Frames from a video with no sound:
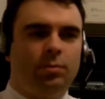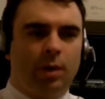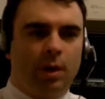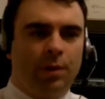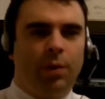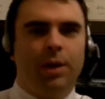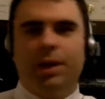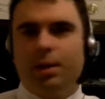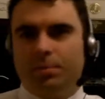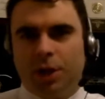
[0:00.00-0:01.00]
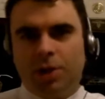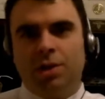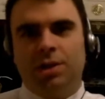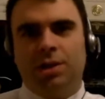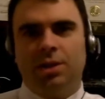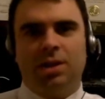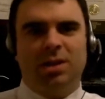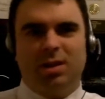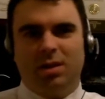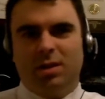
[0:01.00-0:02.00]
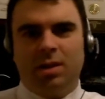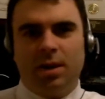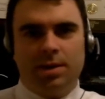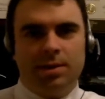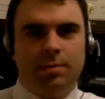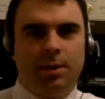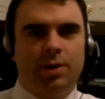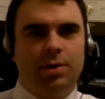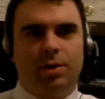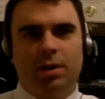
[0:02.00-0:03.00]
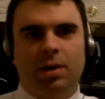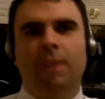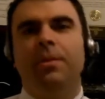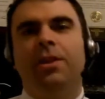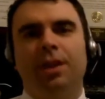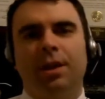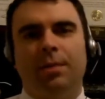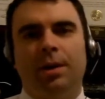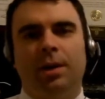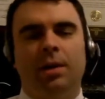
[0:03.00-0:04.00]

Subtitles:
Avoiding objections such as, oh, it costs too much, or let me think about it.